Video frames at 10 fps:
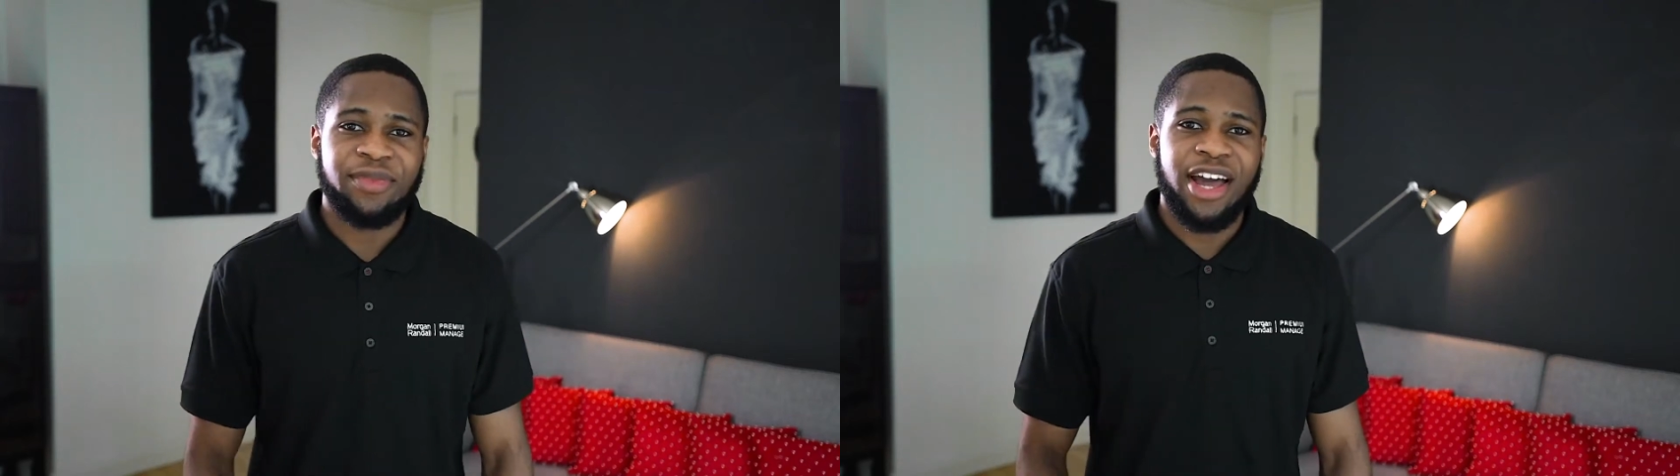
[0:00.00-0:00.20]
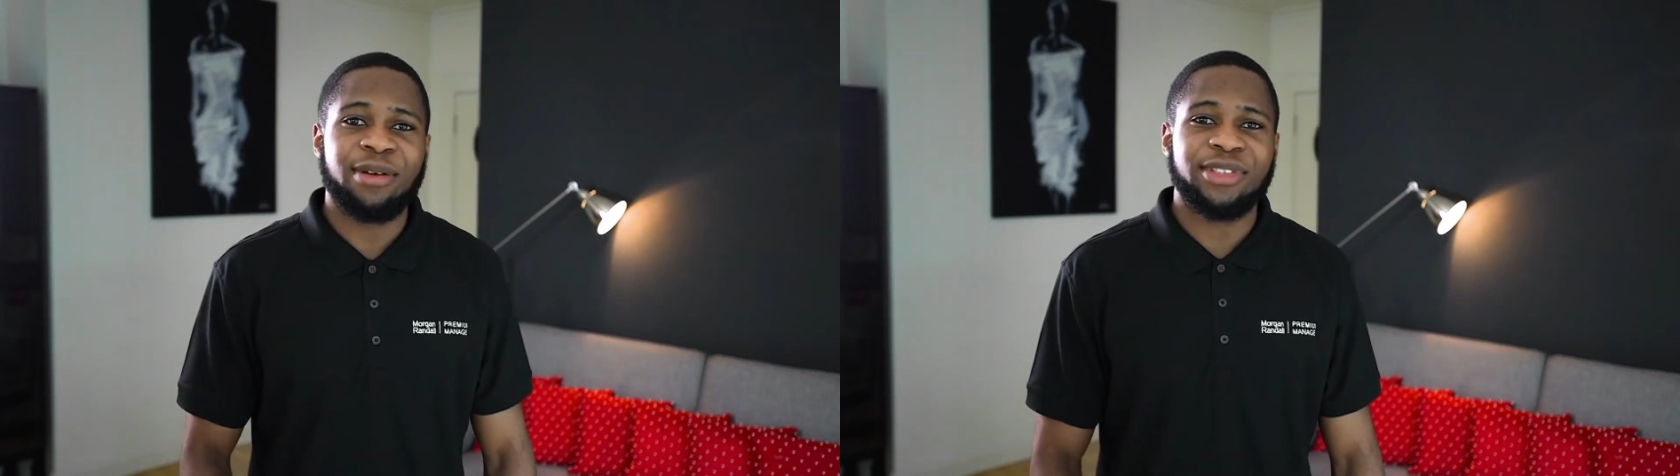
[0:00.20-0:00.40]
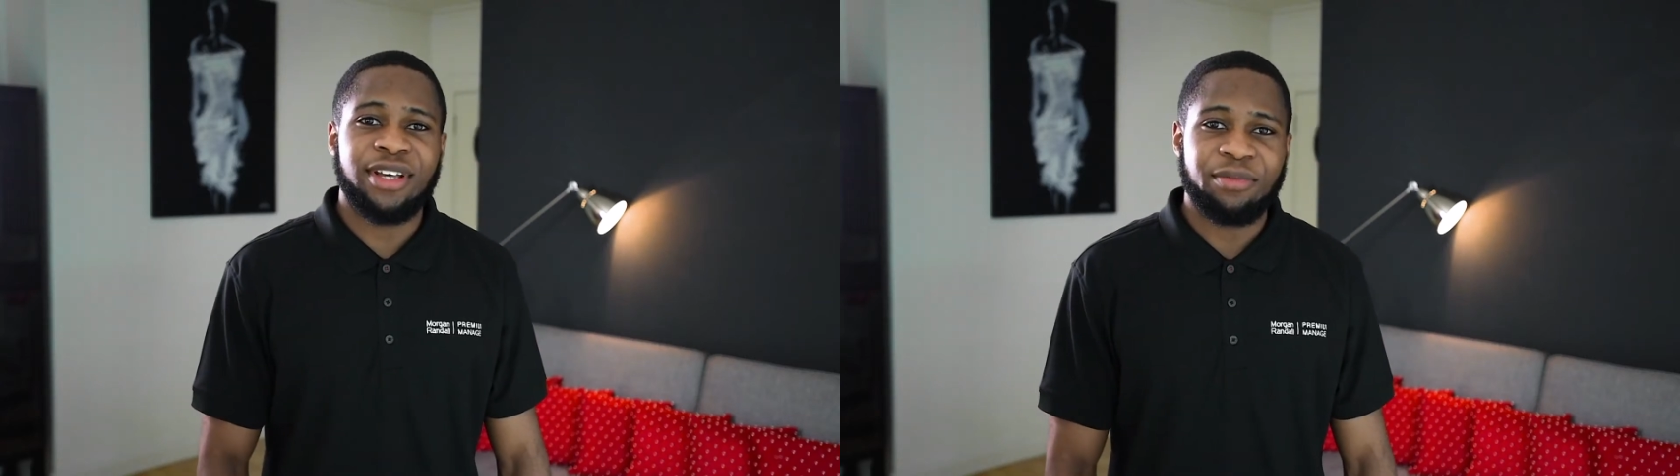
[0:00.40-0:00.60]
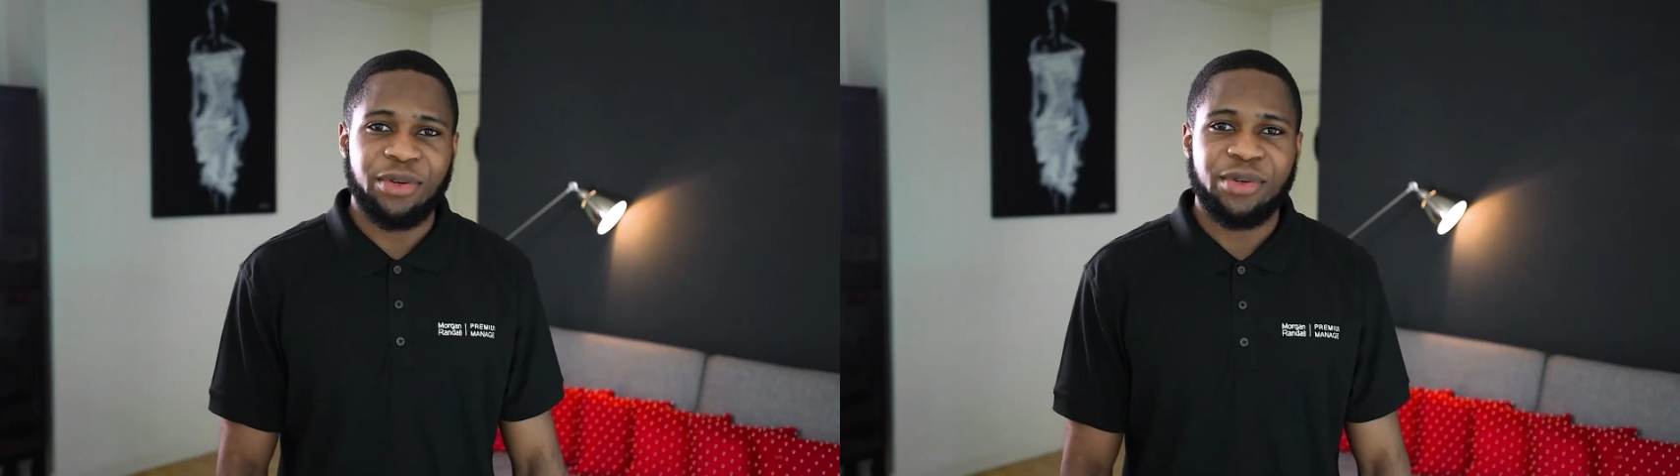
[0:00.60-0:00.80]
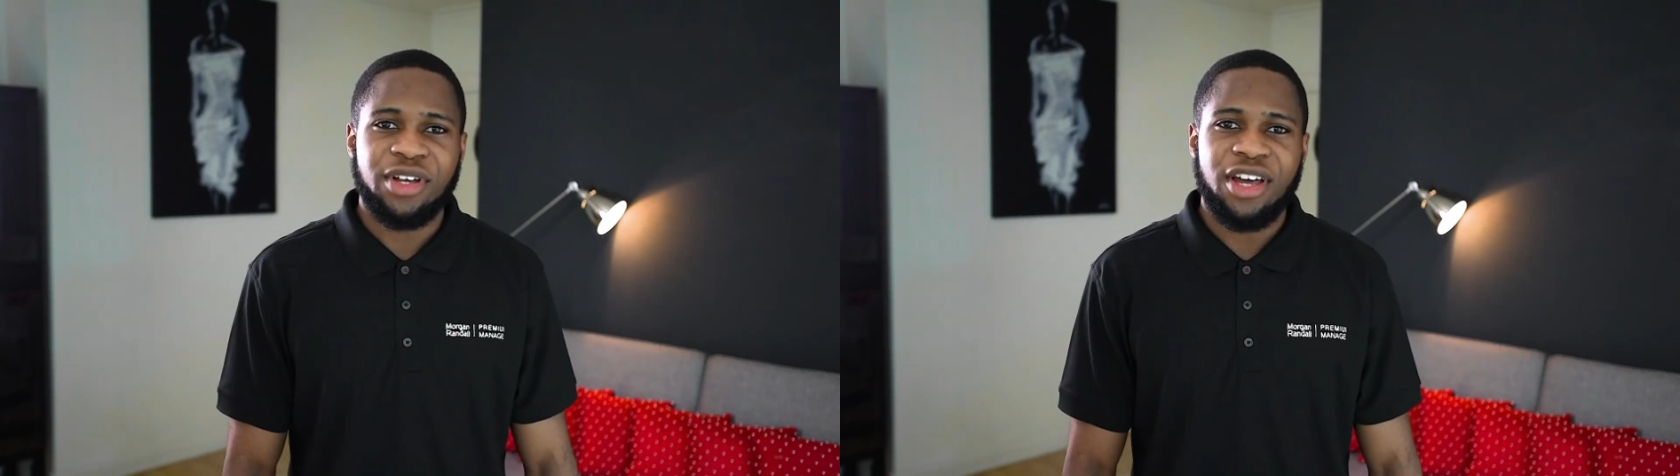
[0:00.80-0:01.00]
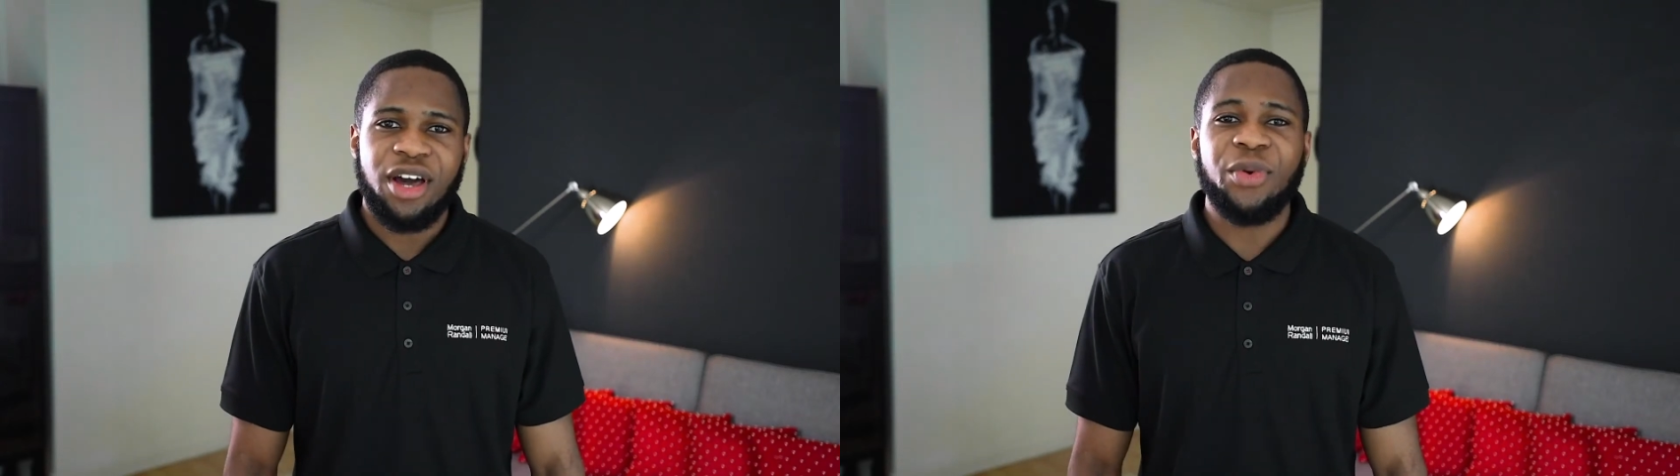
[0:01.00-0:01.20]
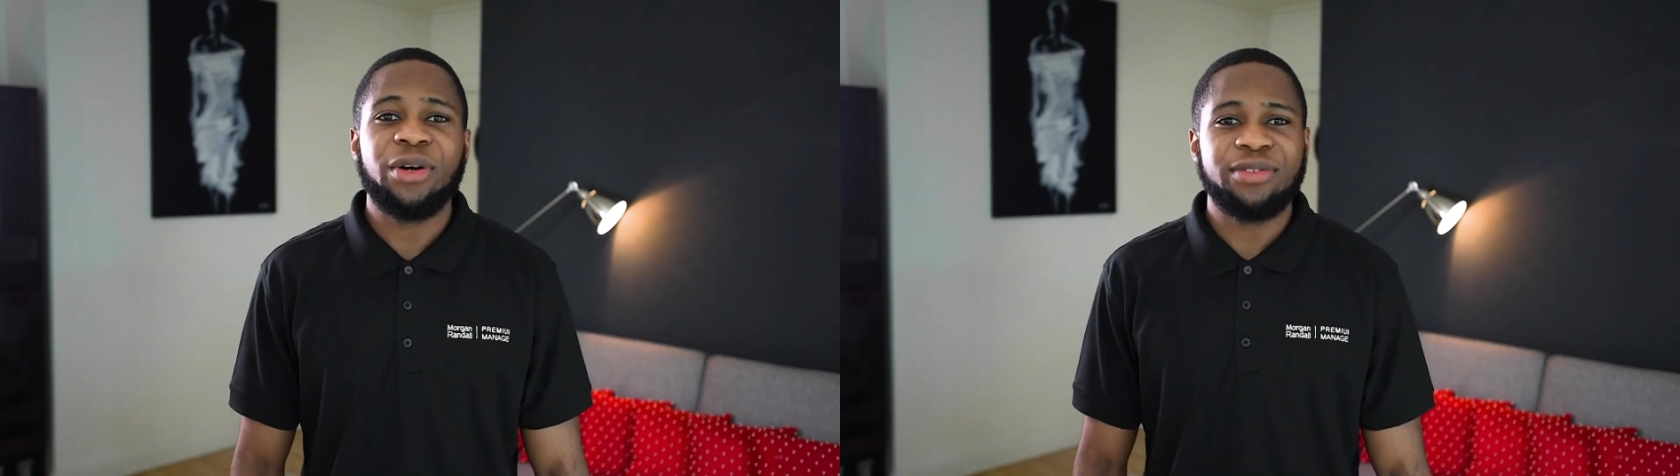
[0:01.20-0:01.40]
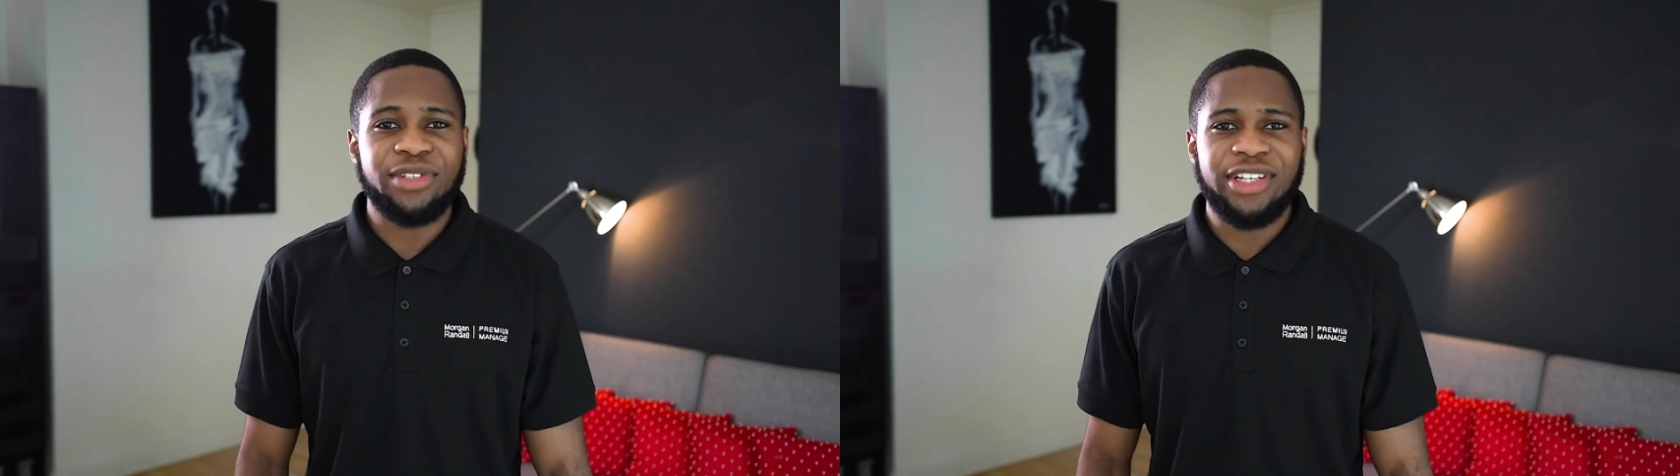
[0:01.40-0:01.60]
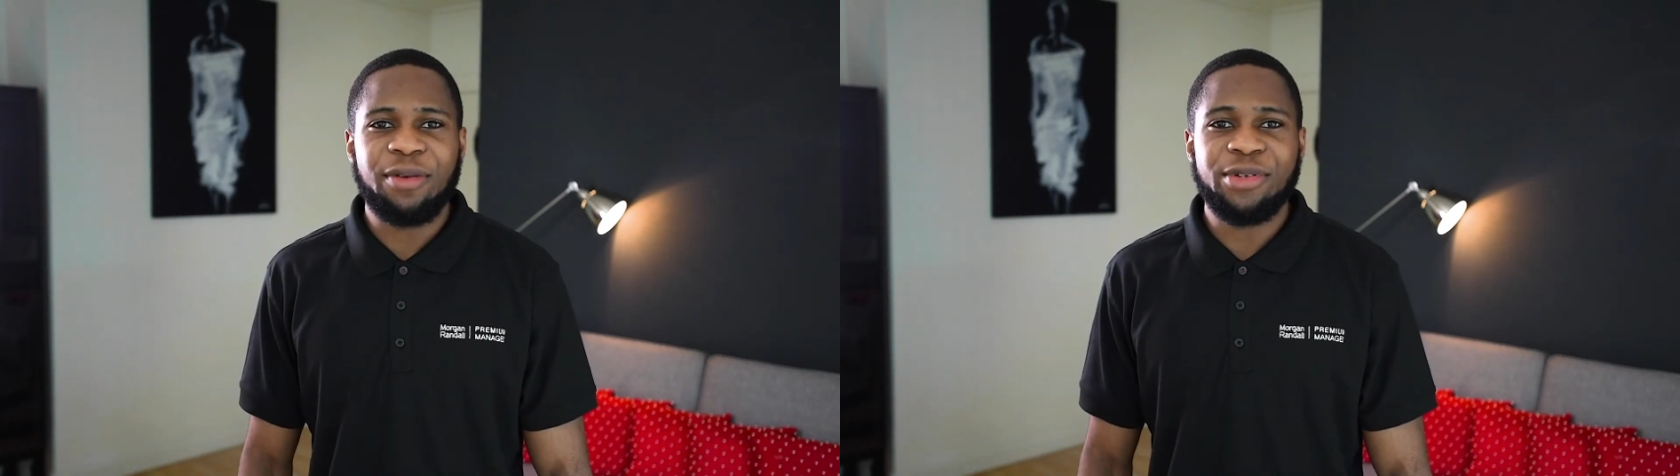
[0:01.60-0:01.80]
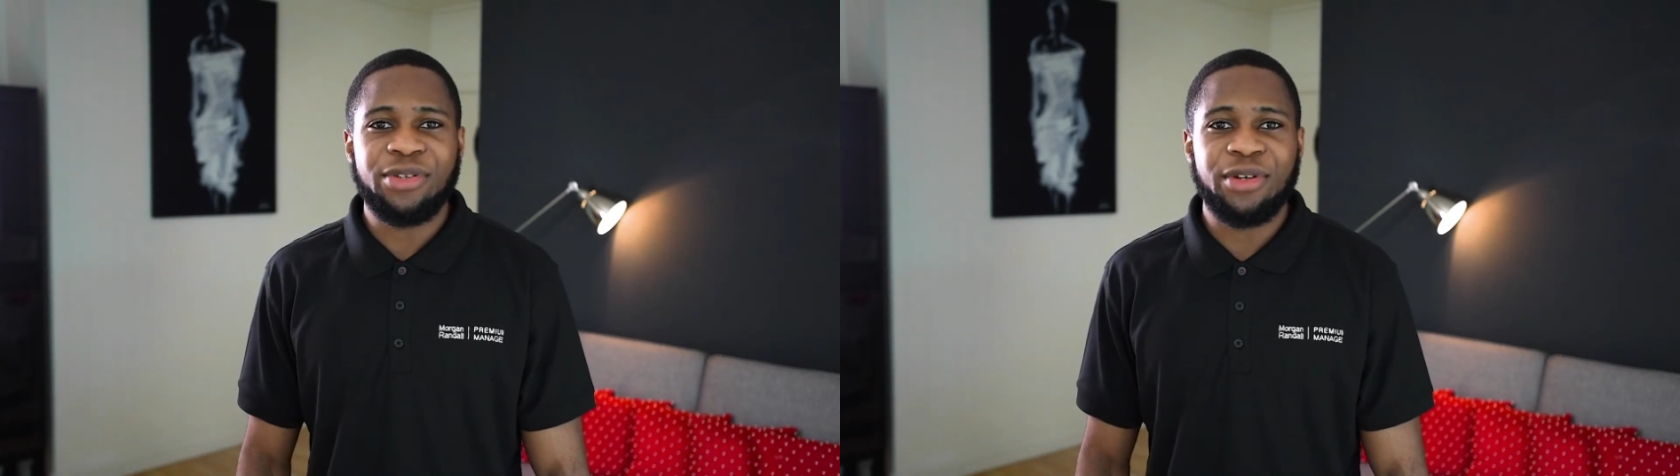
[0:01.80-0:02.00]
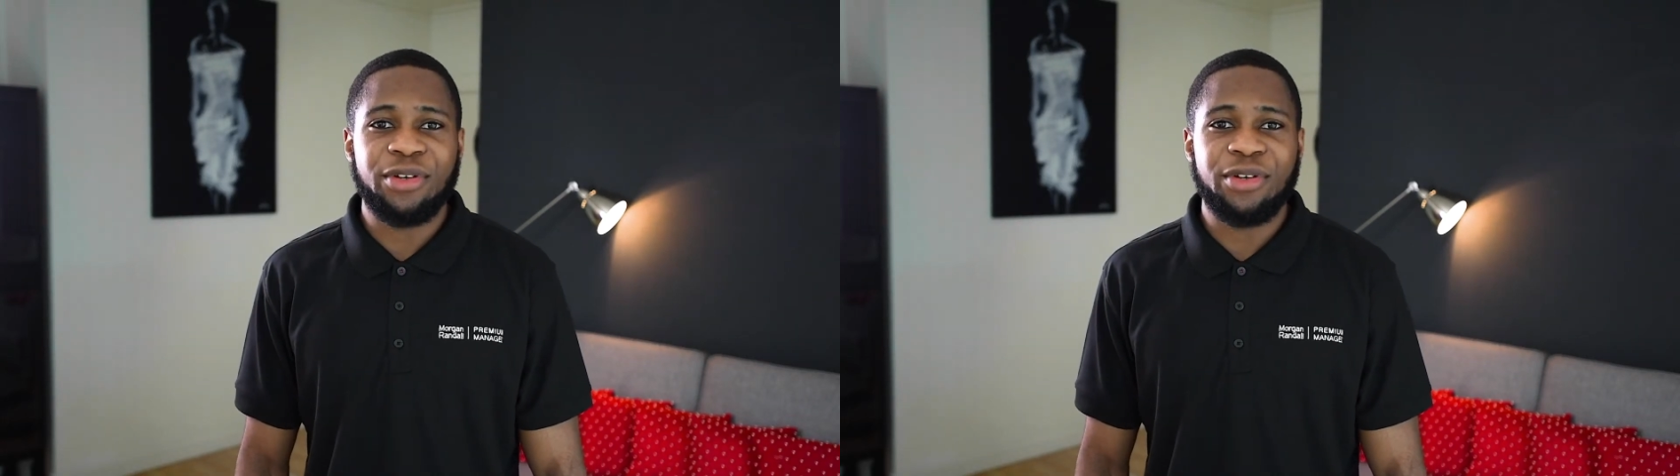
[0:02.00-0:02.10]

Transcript: I'm Samuel, and welcome to an episode